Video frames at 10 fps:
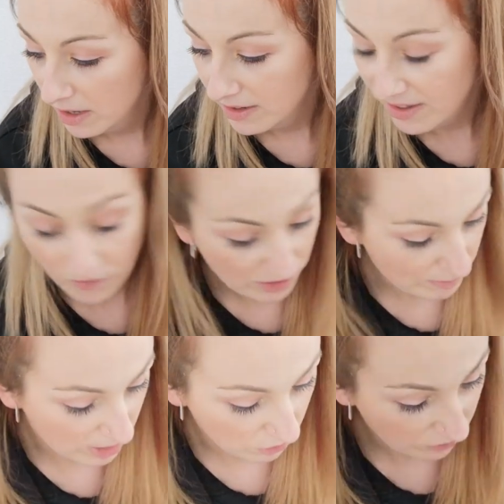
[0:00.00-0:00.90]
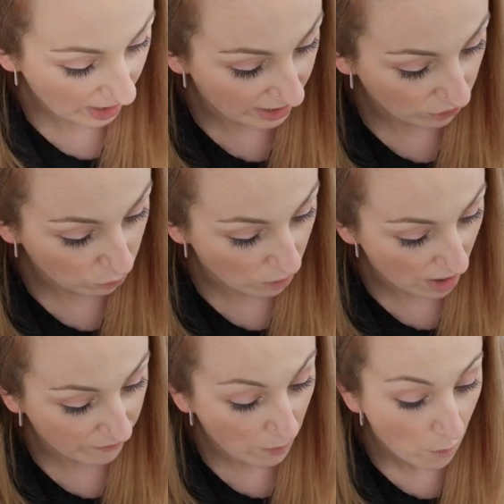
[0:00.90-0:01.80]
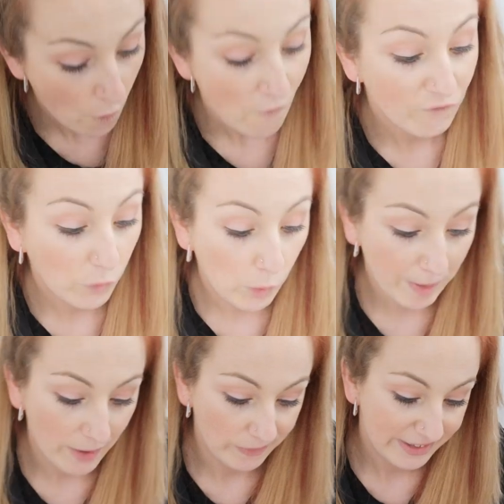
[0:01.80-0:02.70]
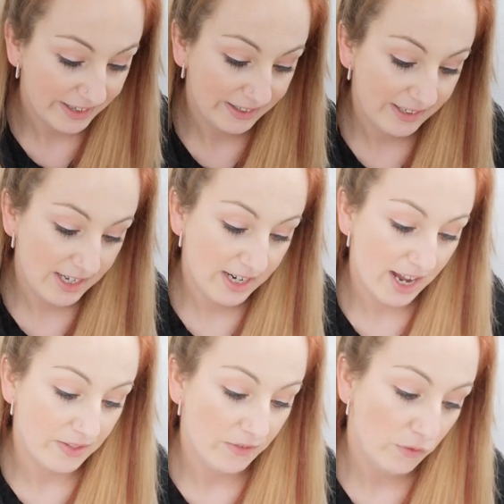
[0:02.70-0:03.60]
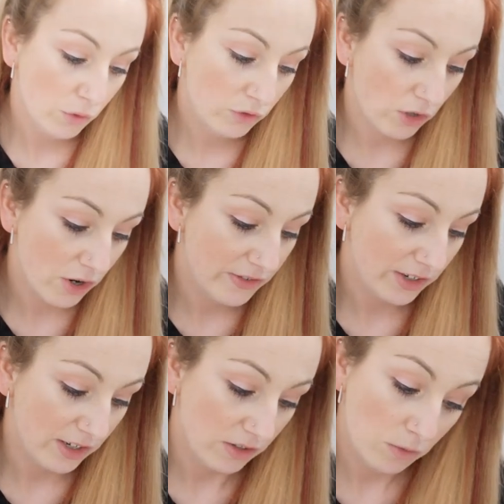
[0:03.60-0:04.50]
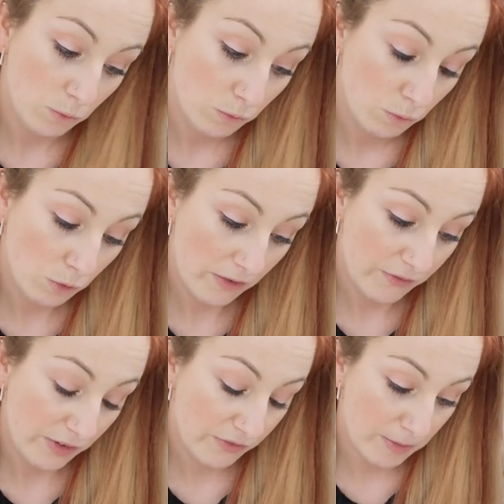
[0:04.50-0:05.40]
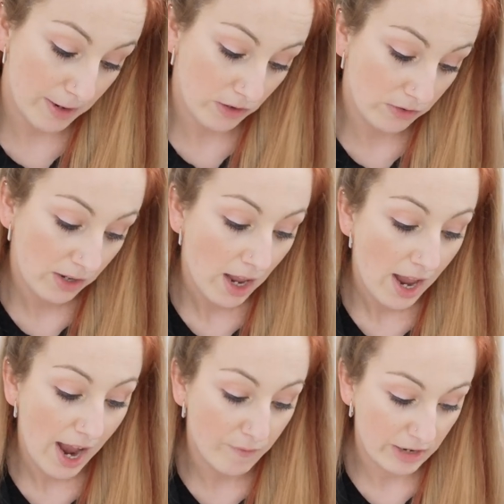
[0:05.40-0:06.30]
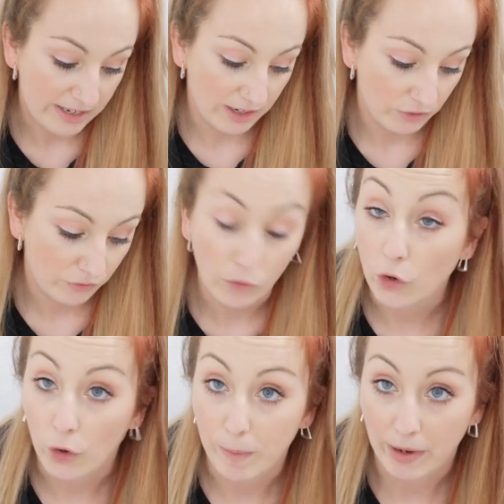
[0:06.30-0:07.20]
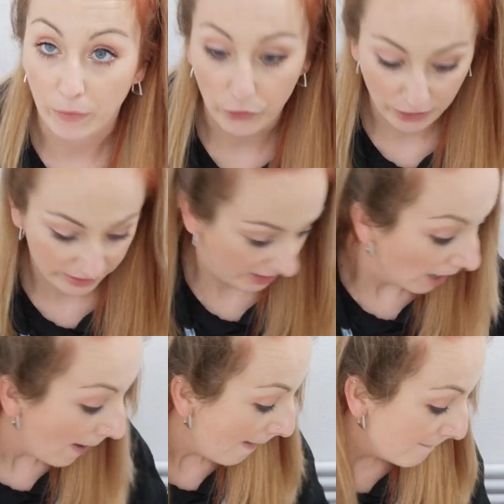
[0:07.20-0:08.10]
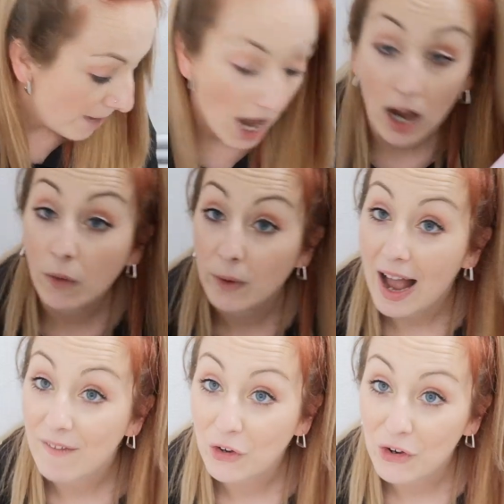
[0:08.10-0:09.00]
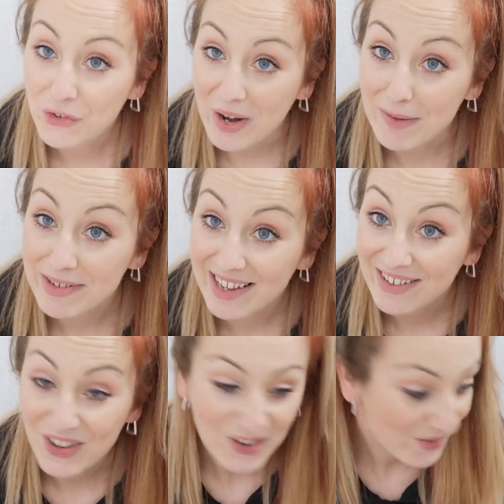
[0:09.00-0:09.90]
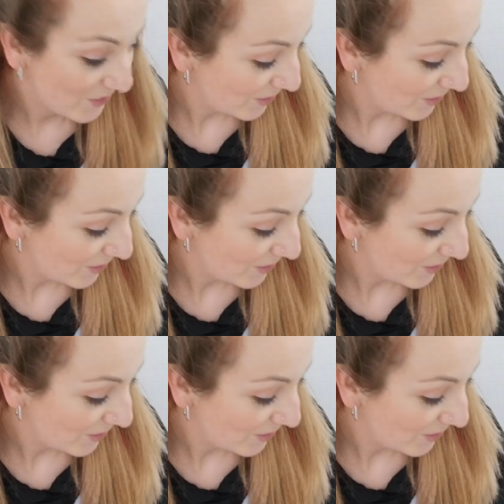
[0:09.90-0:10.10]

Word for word: 70 mils, and it's worth £4.60, and the full size is 150 mils and retails for £9.90. But we have got a 20% off.